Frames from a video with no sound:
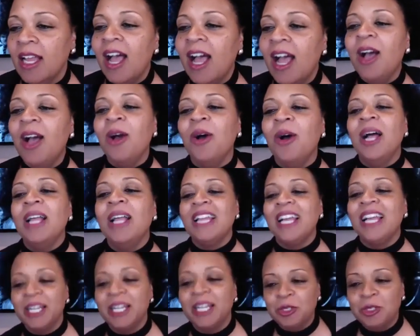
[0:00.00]
I
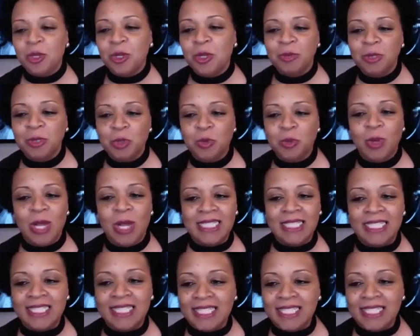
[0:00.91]
thought I saw Miss
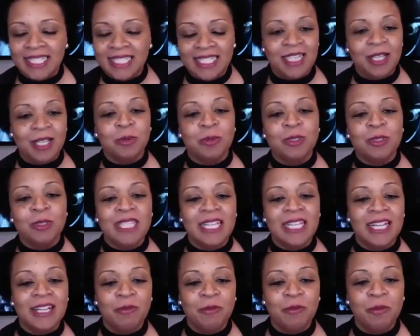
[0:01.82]
Washington. I was
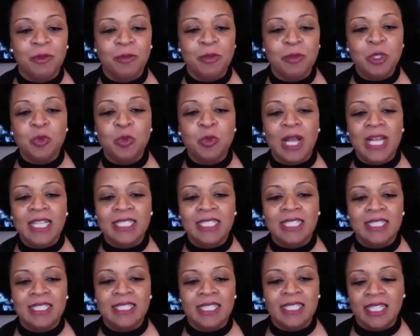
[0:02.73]
saying, if Miss
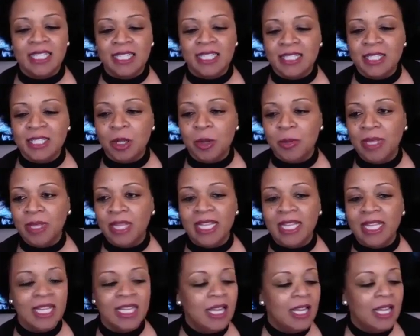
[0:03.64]
Washington does come
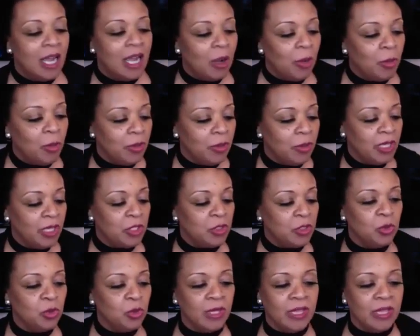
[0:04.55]
in, I want to make
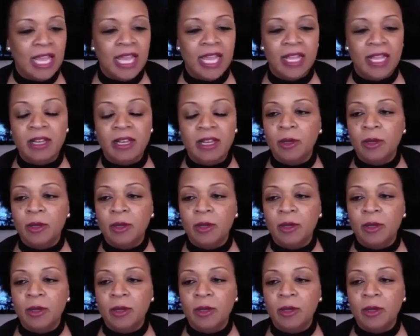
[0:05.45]
sure that